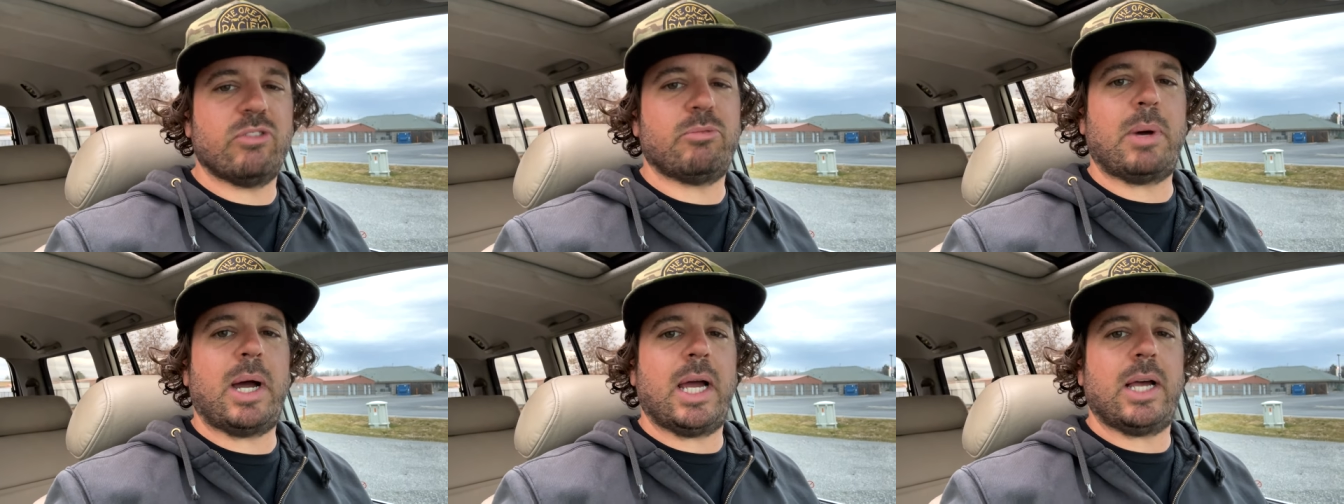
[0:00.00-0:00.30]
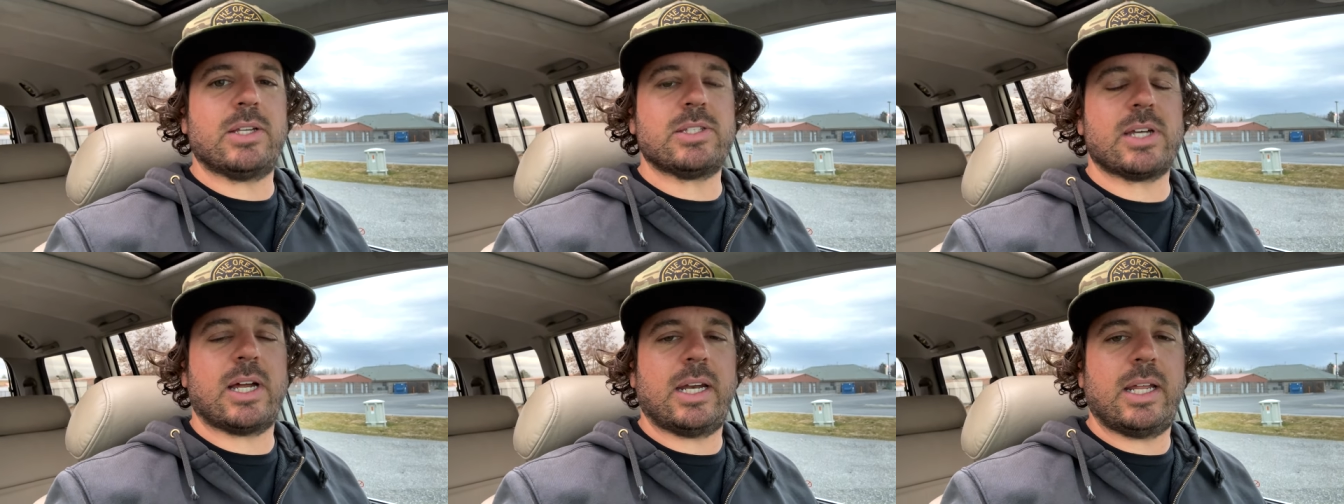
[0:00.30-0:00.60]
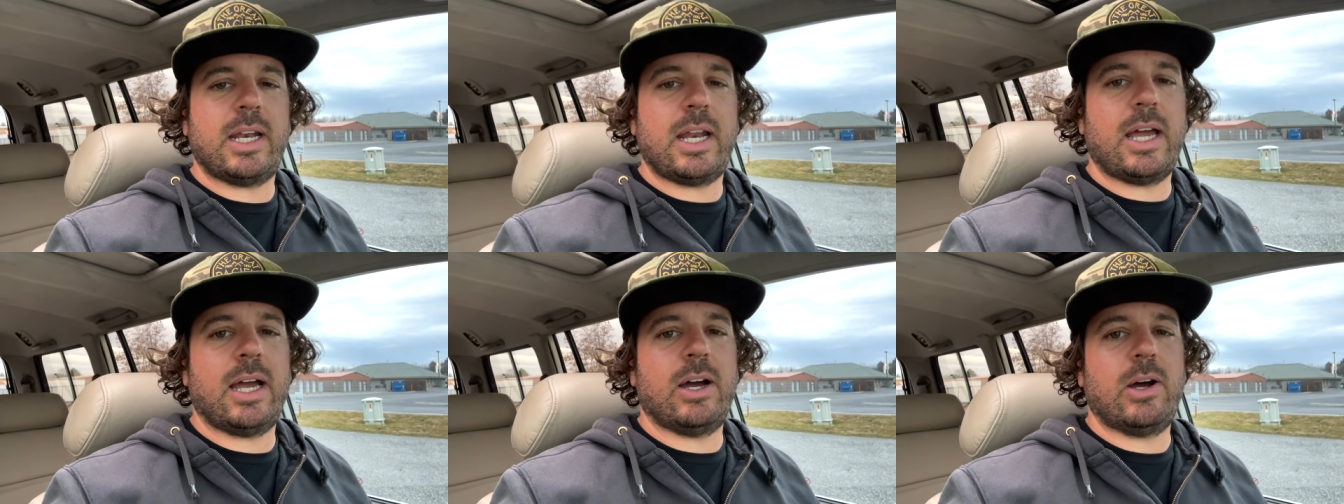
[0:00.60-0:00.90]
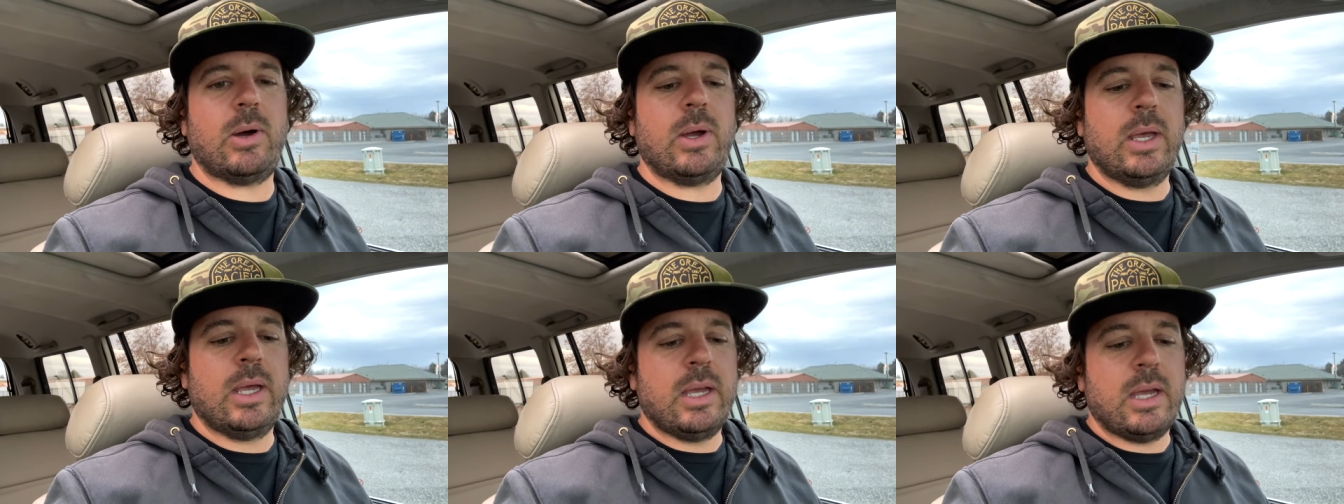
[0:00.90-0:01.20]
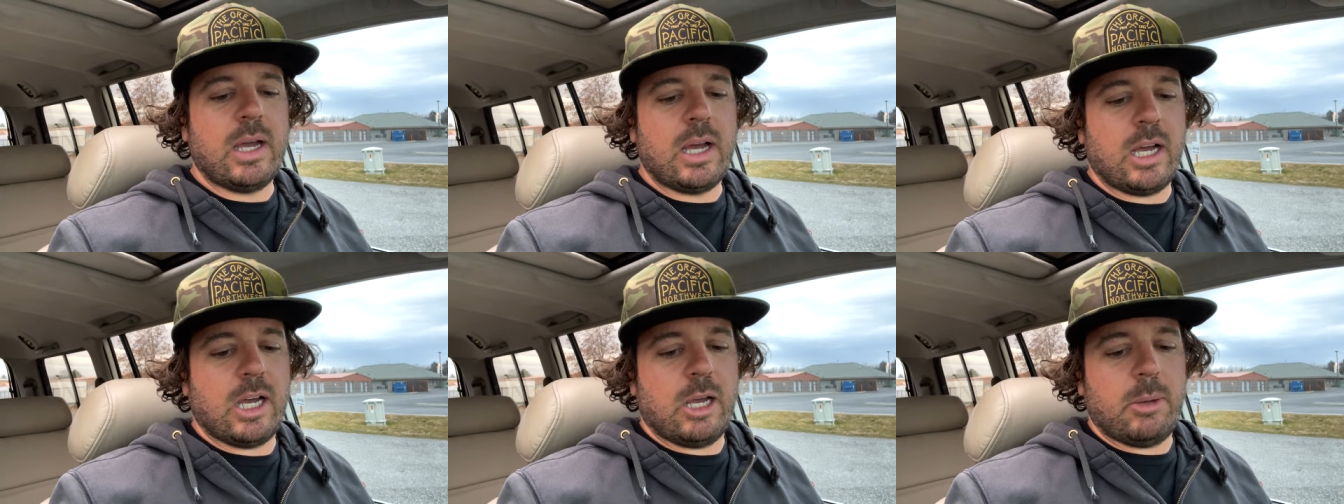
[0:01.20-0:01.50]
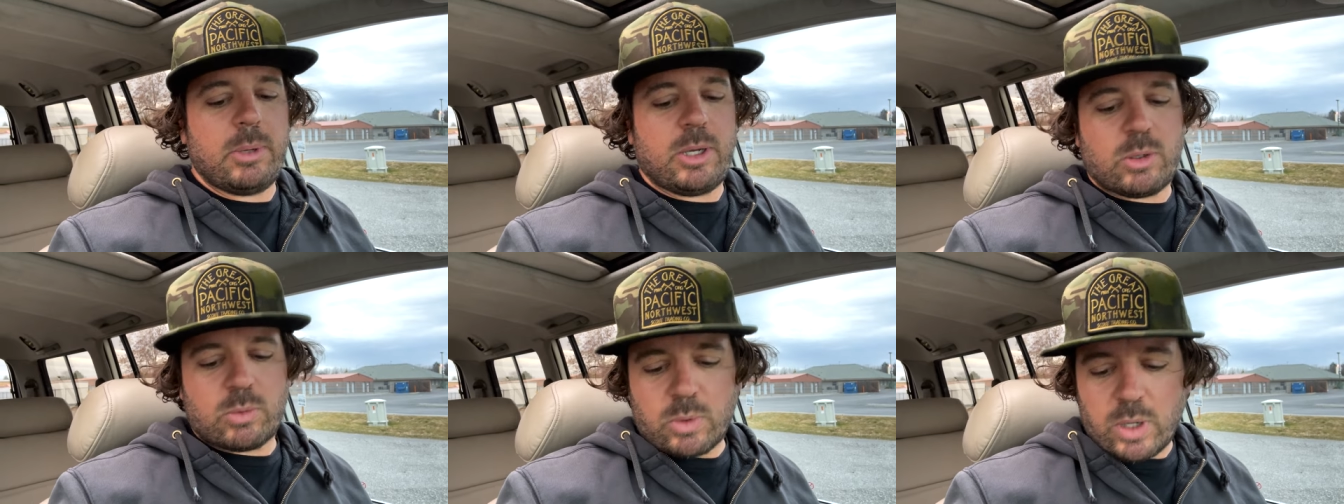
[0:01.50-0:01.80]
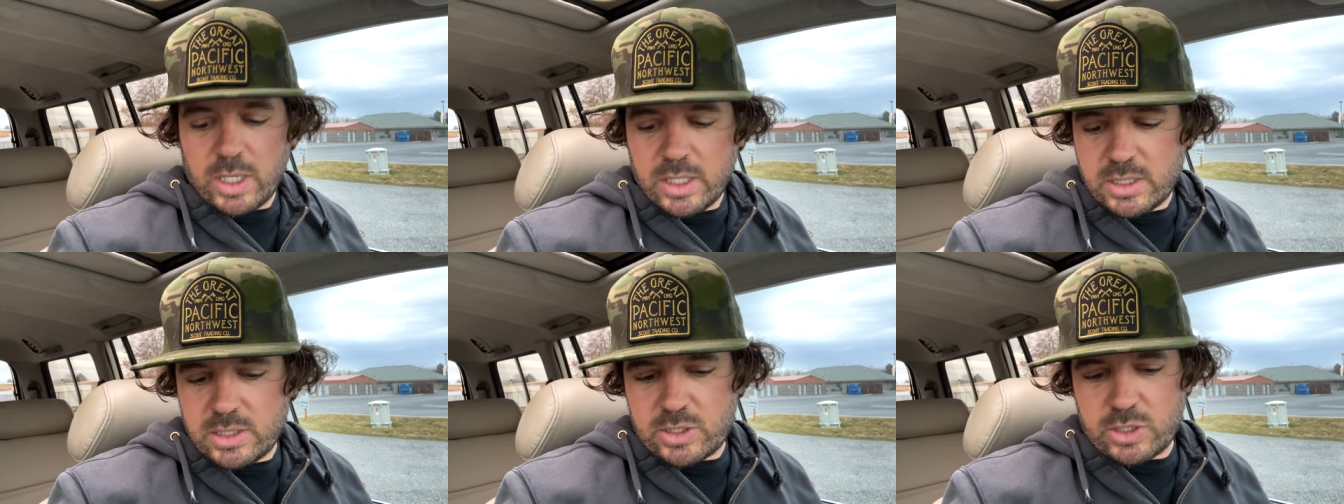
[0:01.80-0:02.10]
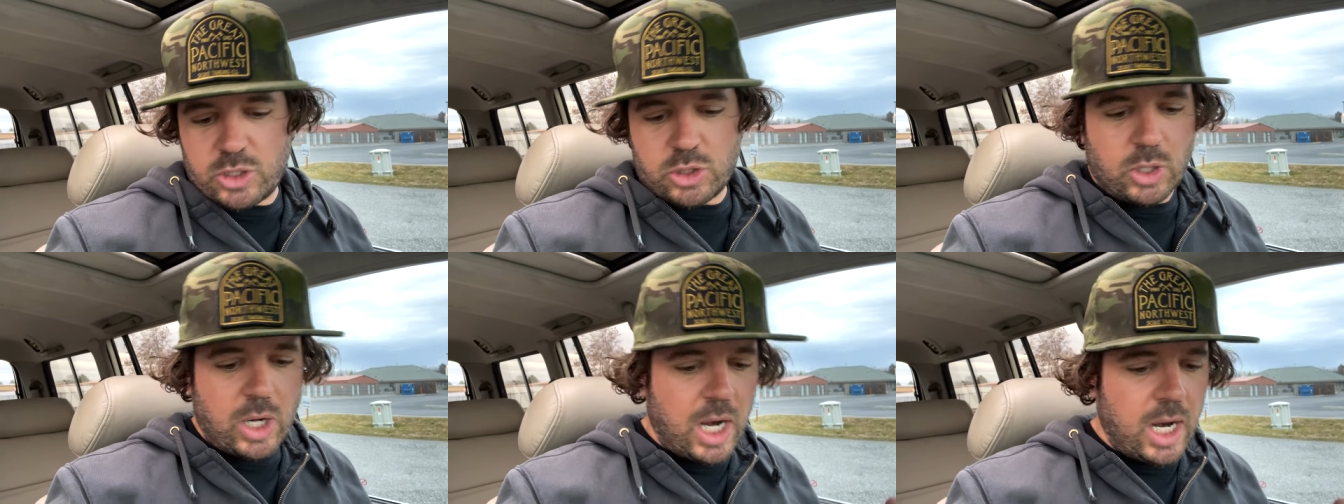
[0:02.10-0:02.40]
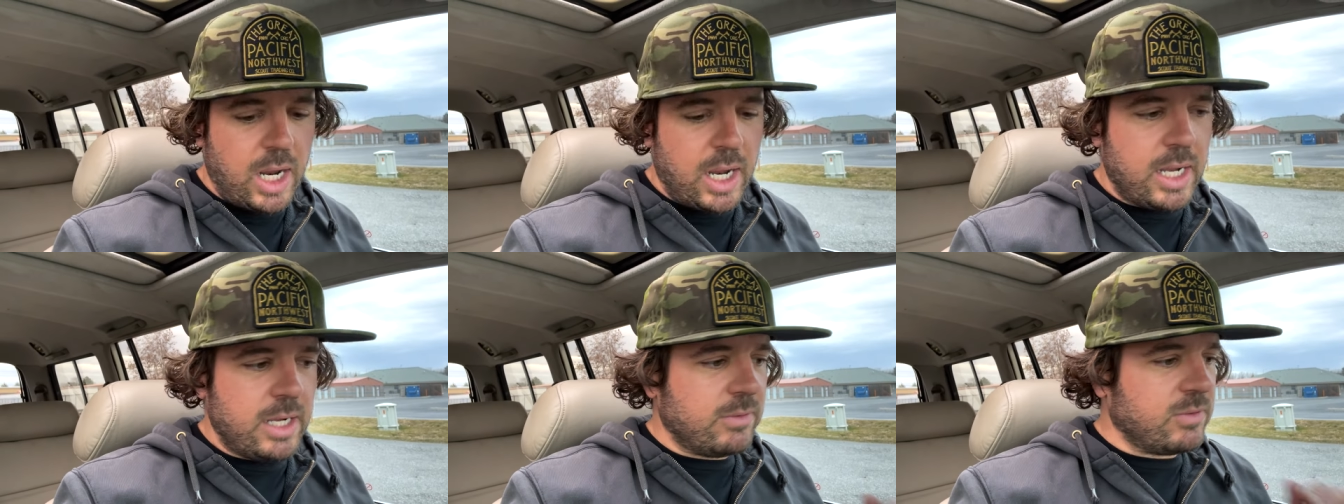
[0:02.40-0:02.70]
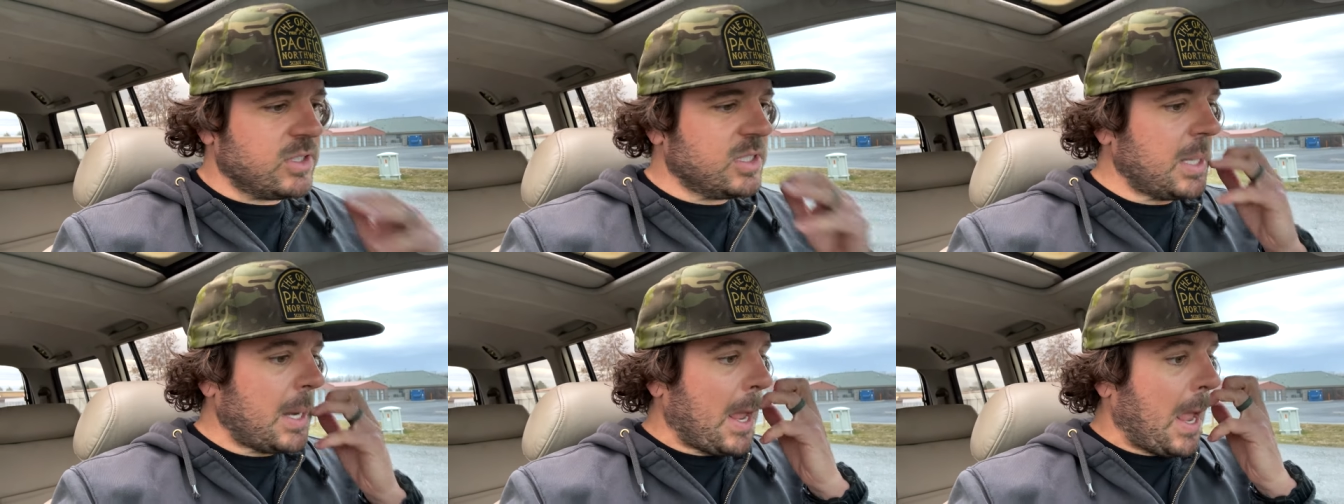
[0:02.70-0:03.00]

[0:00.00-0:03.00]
miles on it now. Um, it runs, it drives.